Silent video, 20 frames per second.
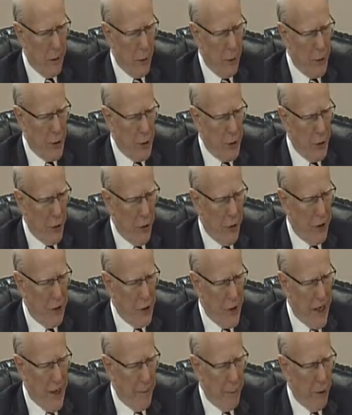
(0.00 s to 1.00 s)
just an
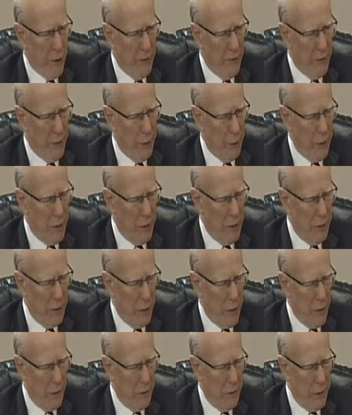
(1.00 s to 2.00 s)
example of
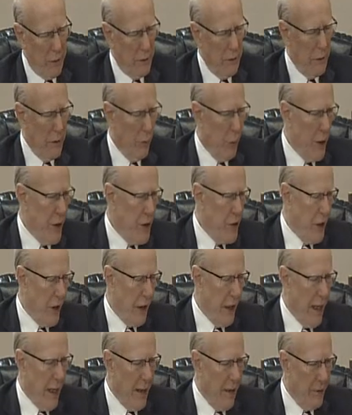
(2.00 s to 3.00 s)

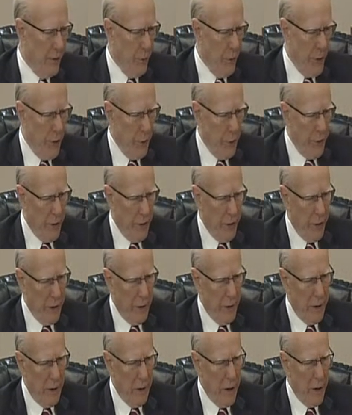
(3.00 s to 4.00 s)
reaching out, we would
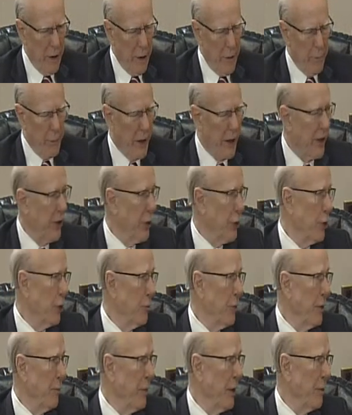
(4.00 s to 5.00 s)
pick an
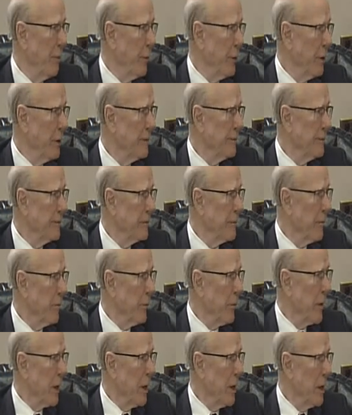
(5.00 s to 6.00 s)
urban member
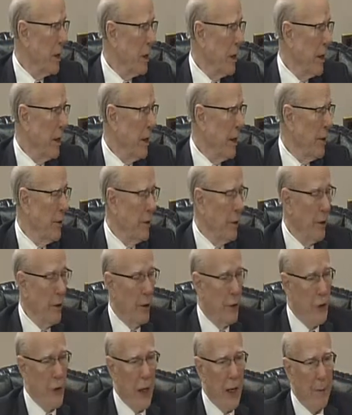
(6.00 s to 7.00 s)
and
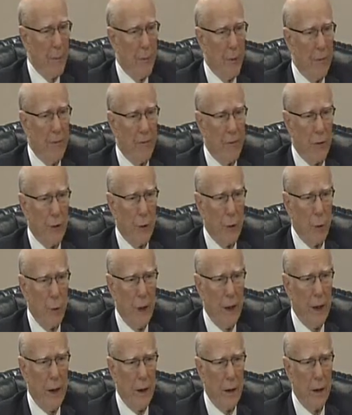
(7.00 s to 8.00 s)
adopt them for a
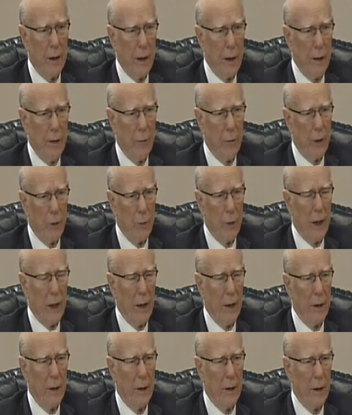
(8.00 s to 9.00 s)
week, and when we
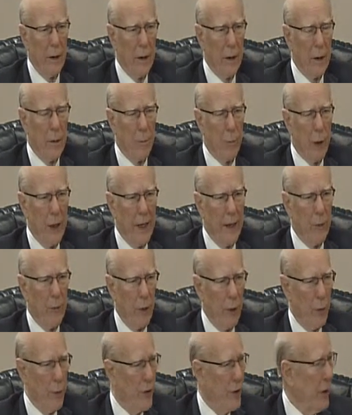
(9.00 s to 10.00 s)
had a break,
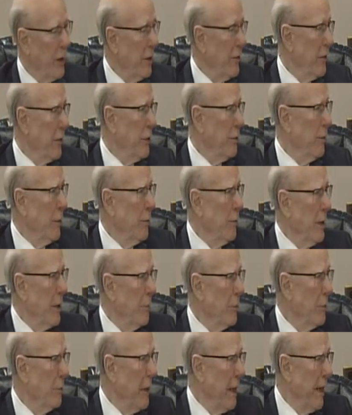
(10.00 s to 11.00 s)
we would take the urban
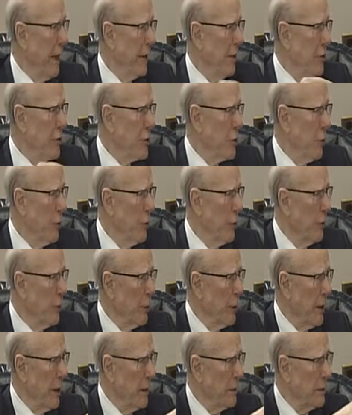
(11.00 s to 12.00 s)
member back and show them
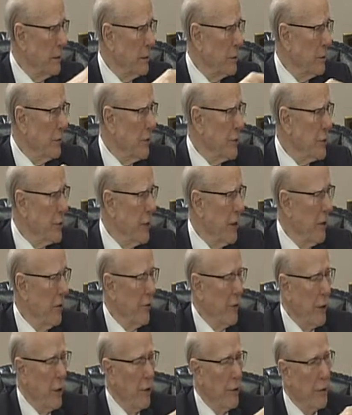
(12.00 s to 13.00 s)
around this, that, or
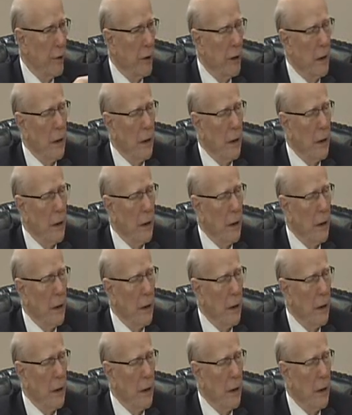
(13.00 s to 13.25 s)
the other.